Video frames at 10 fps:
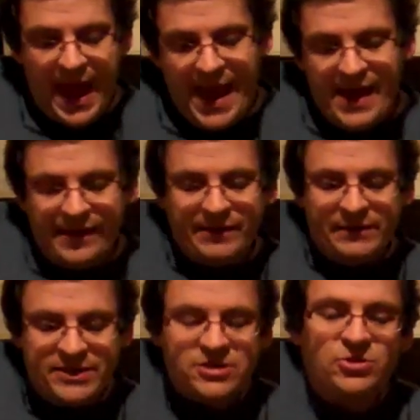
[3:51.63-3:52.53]
And
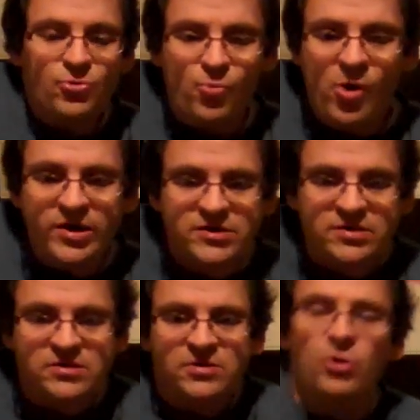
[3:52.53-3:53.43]
listen to
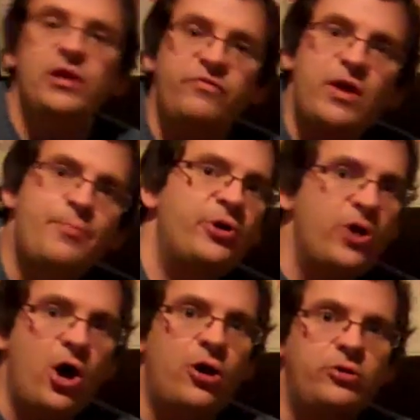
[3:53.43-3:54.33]
what Olivier
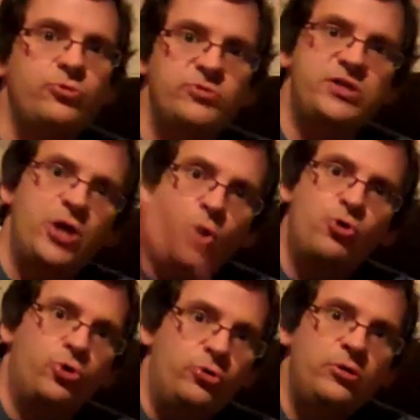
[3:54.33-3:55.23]
Bernard, who is the
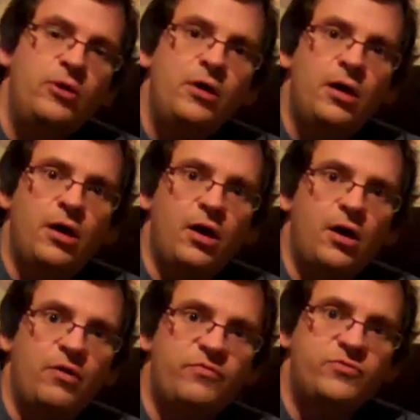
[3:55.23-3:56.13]
owner
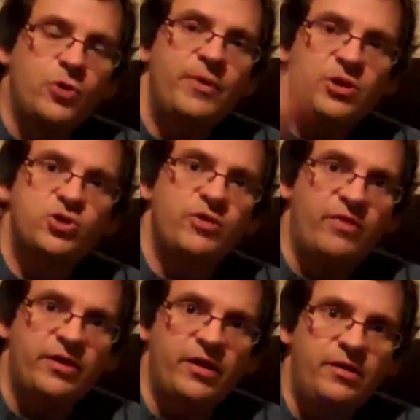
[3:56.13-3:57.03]
of Domaine de
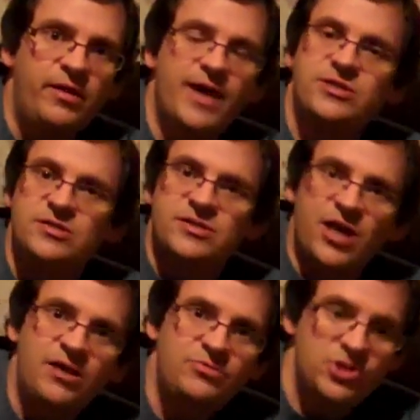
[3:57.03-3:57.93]
Chevalier, has to
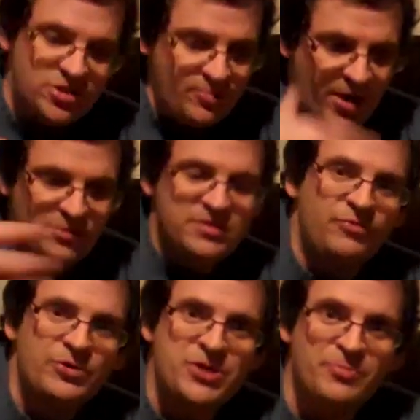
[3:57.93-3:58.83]
say just about this
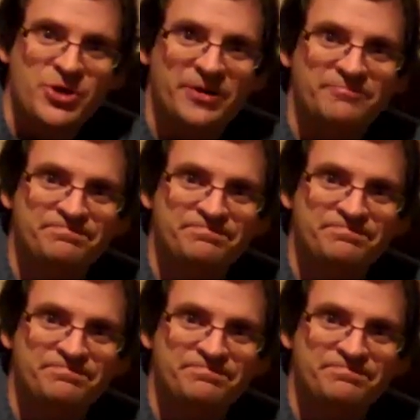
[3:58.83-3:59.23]
very subject.